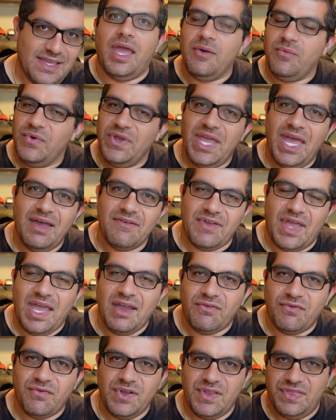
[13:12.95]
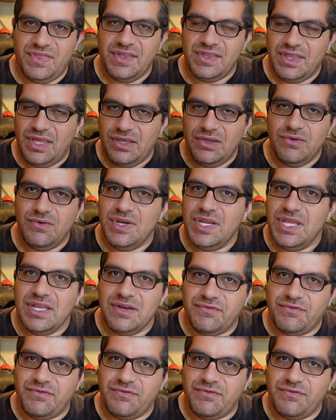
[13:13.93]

And we have everything that you need,